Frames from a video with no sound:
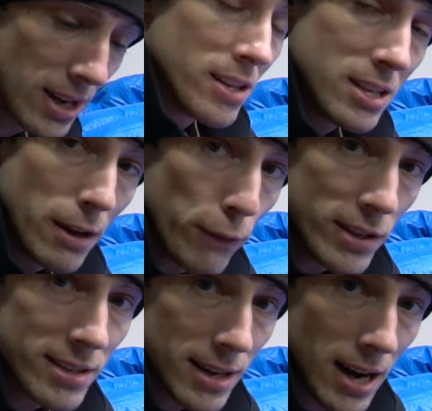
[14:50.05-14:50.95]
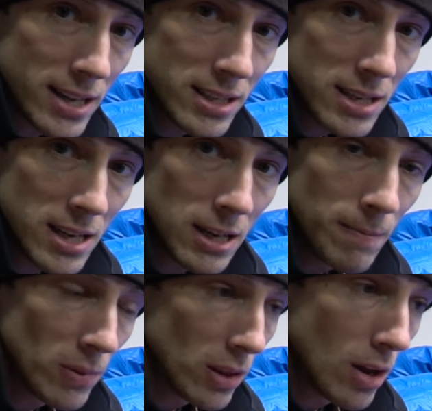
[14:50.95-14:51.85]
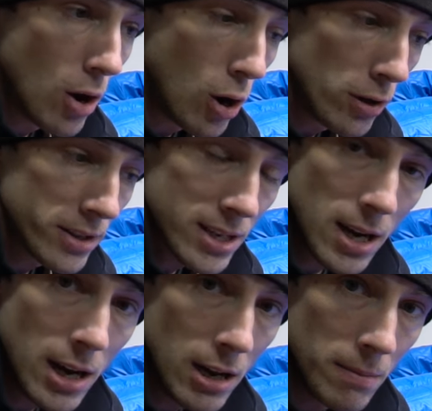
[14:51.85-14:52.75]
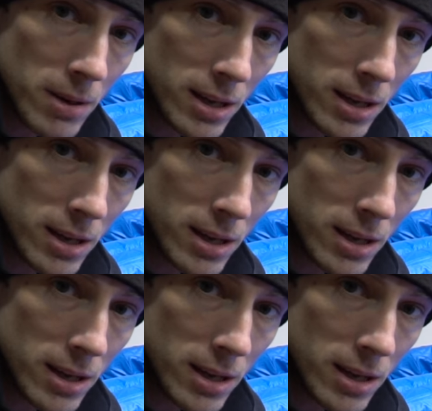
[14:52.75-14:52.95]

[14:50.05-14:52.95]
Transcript: The difference that I see all the time